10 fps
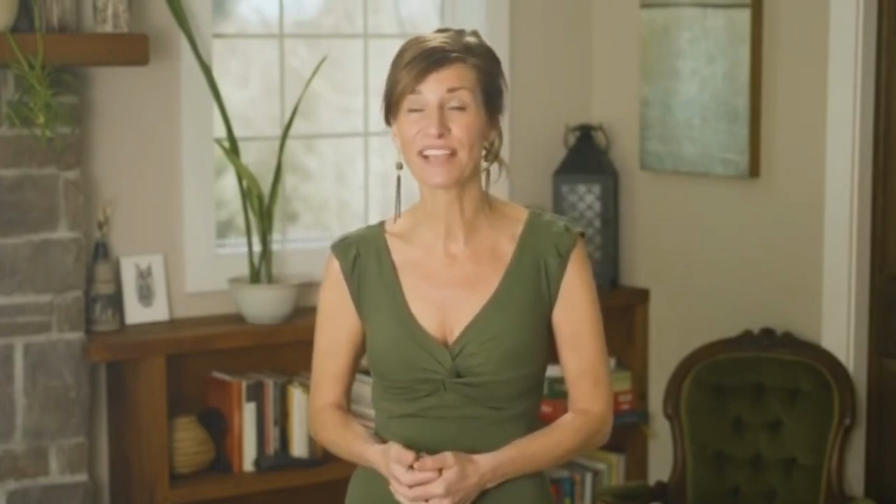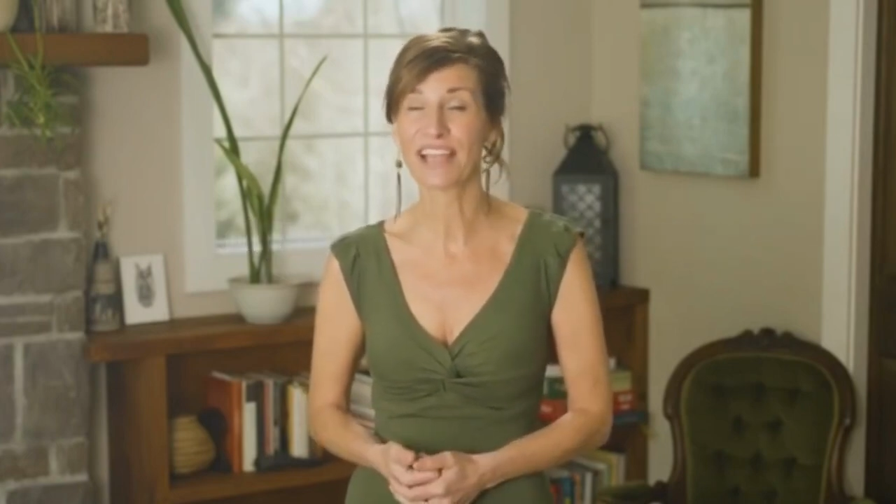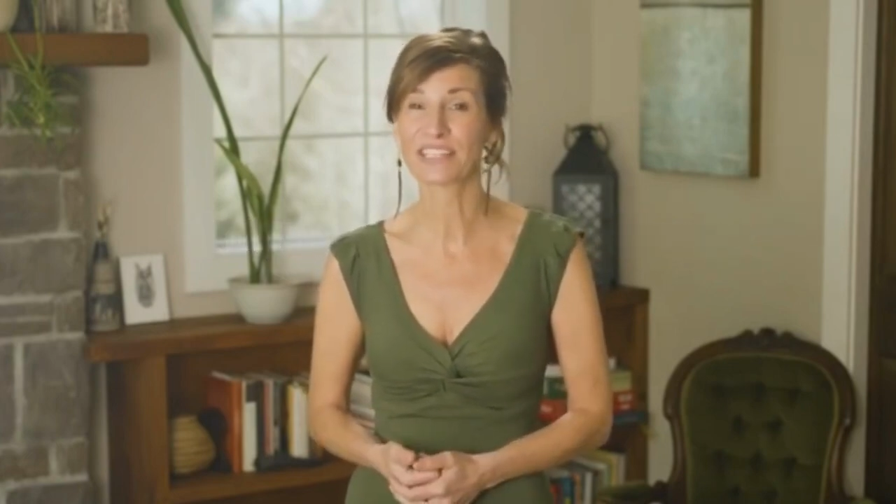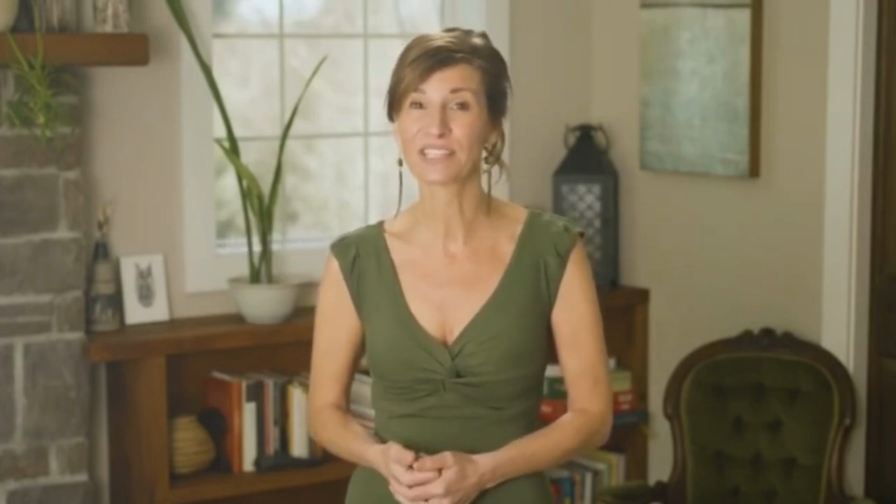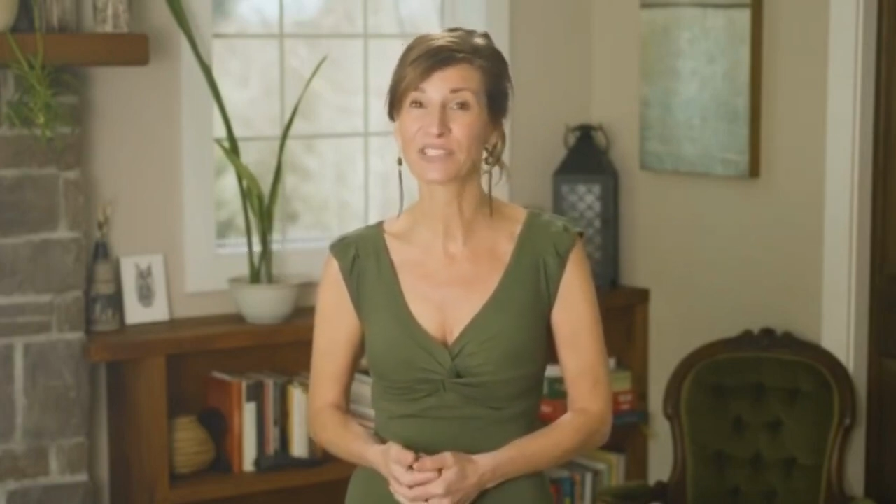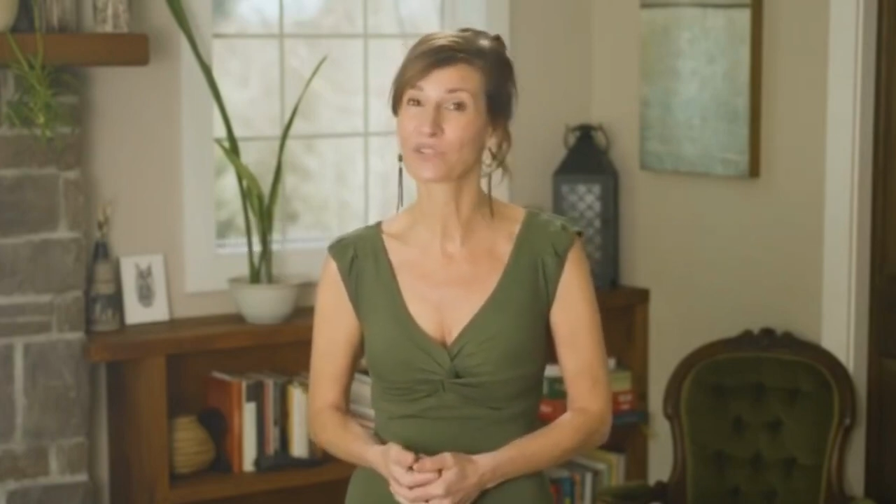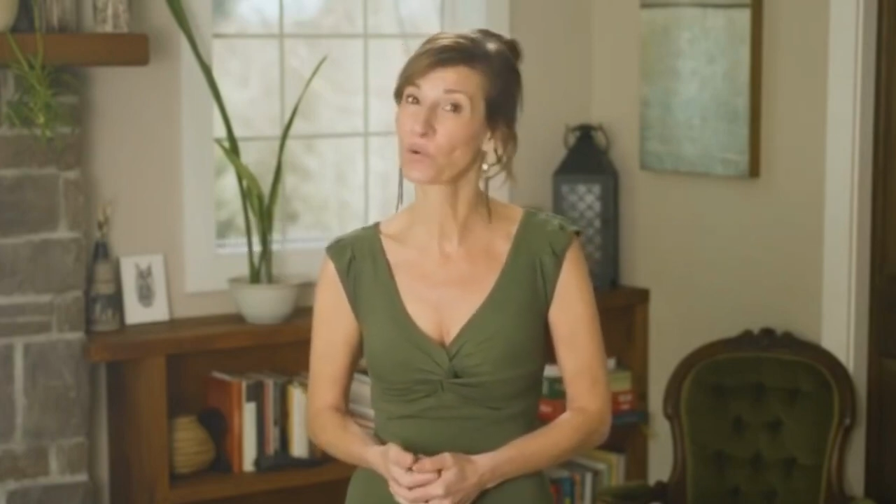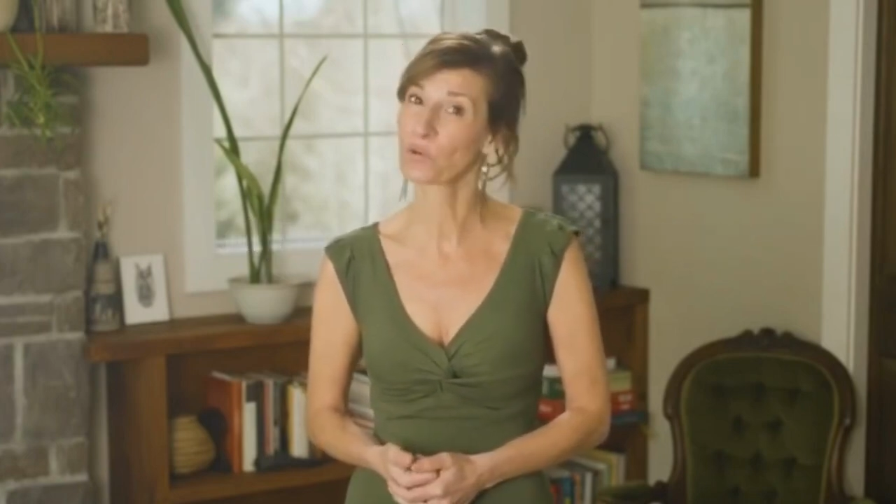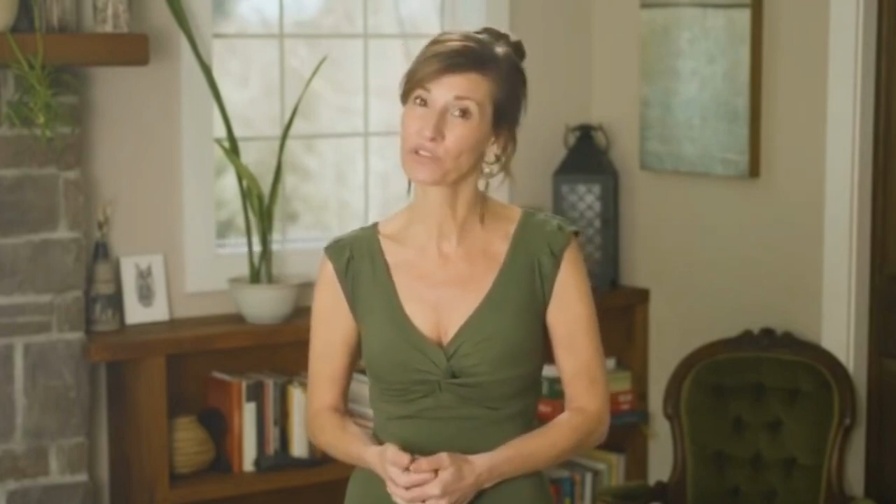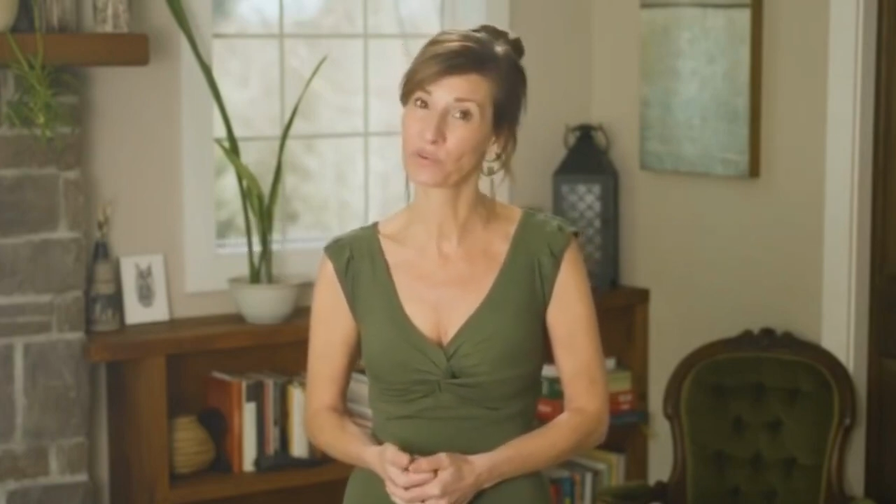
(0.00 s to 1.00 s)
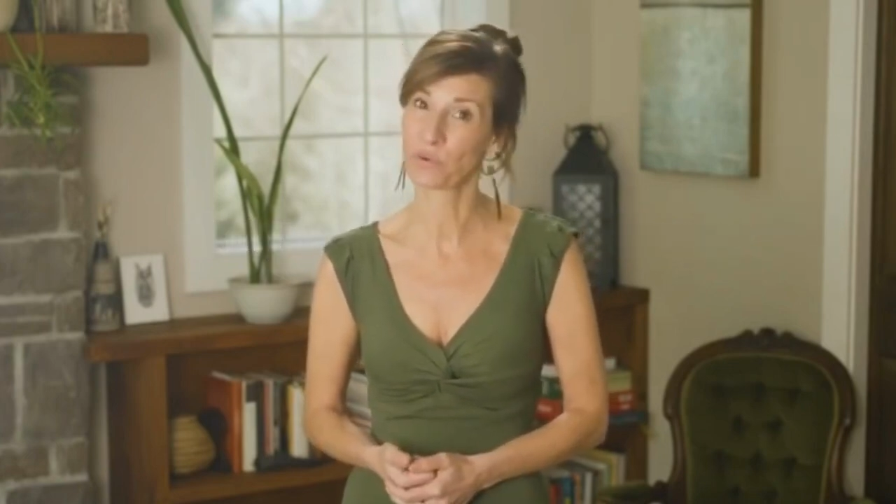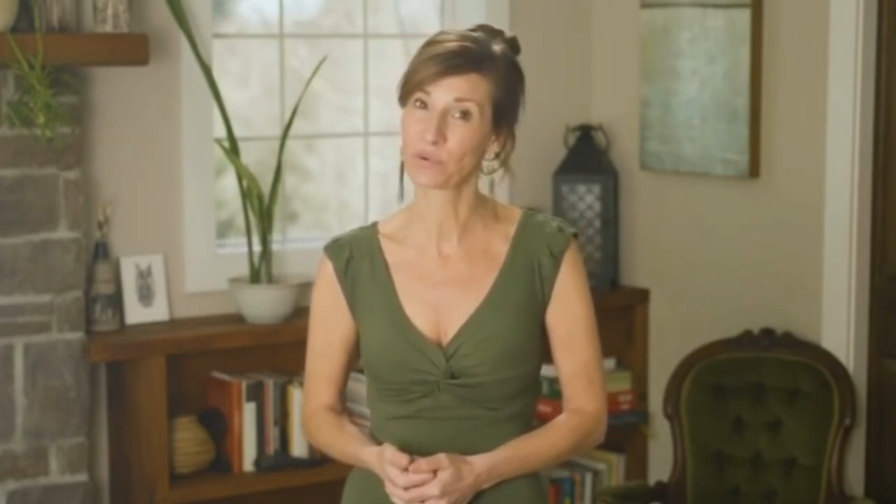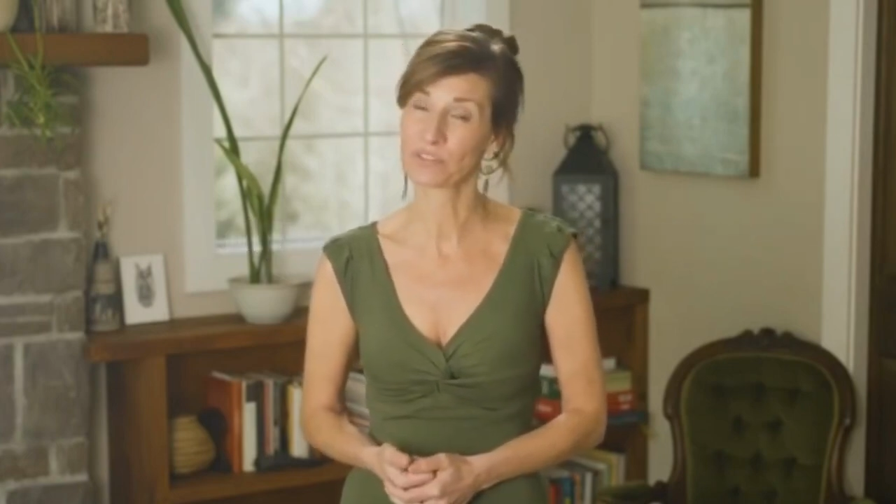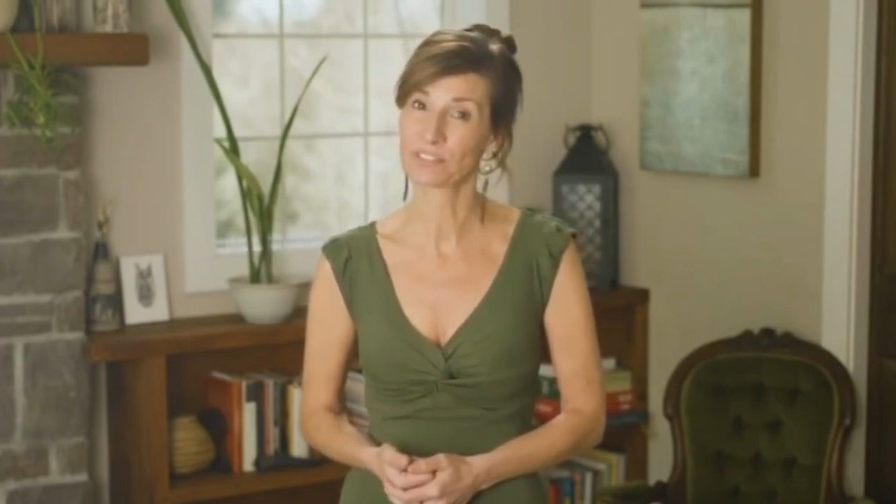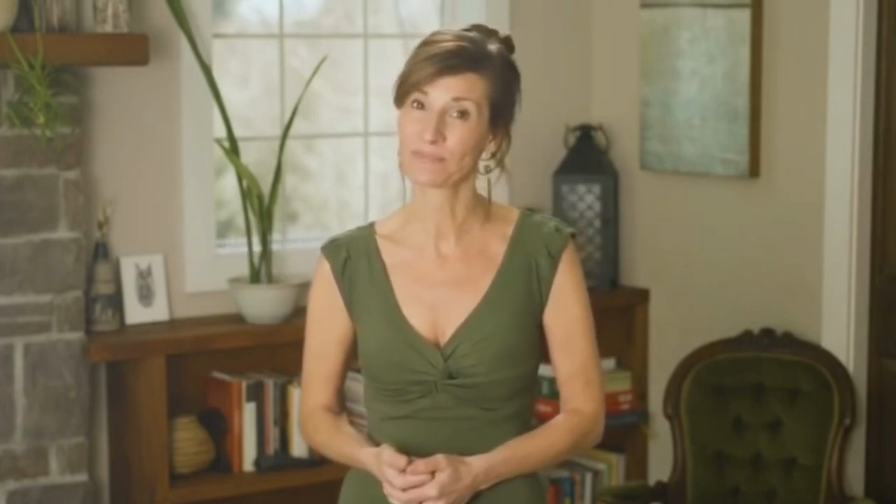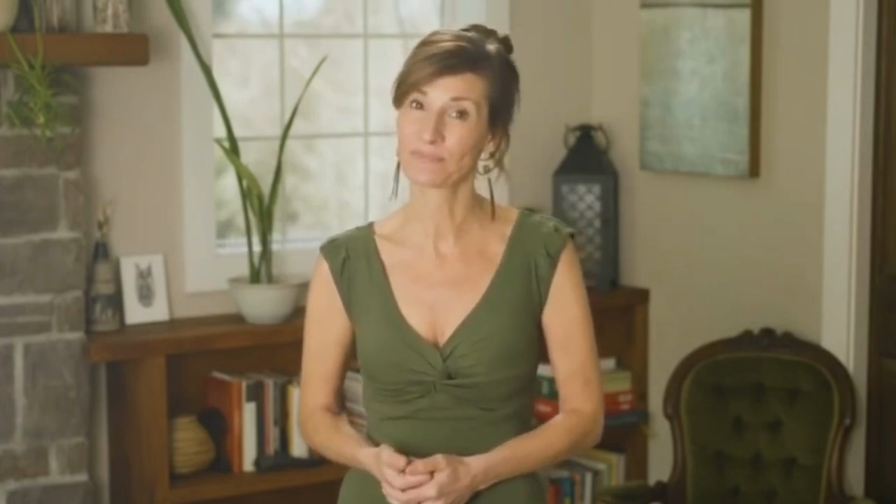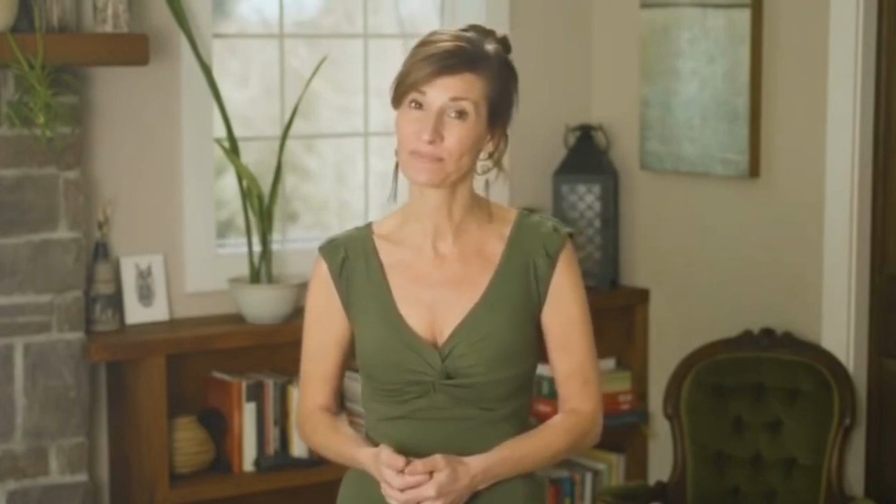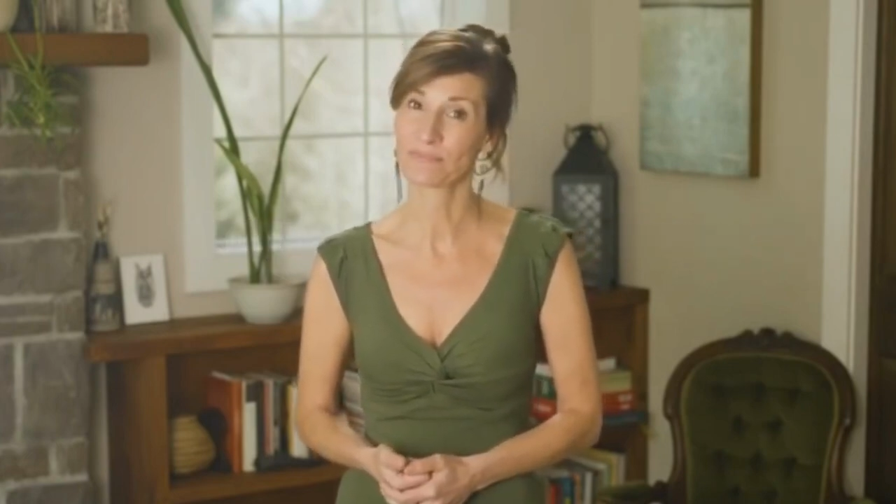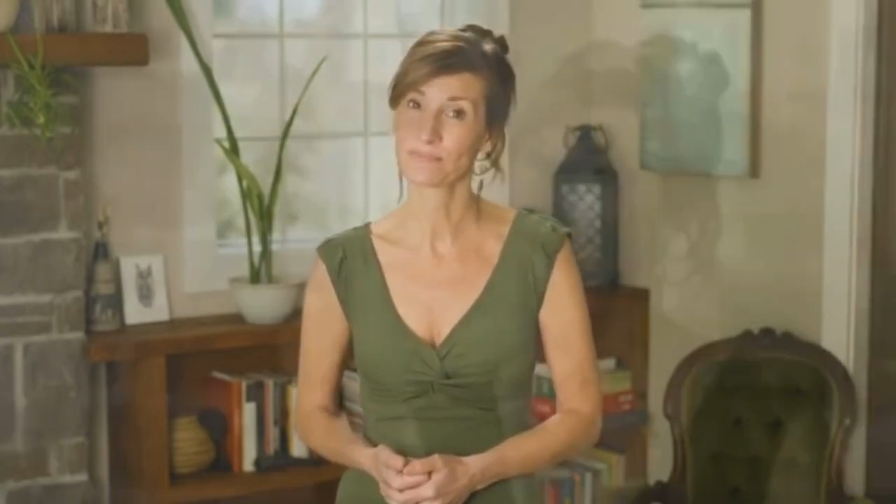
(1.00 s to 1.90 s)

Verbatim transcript: gadgets, or schools.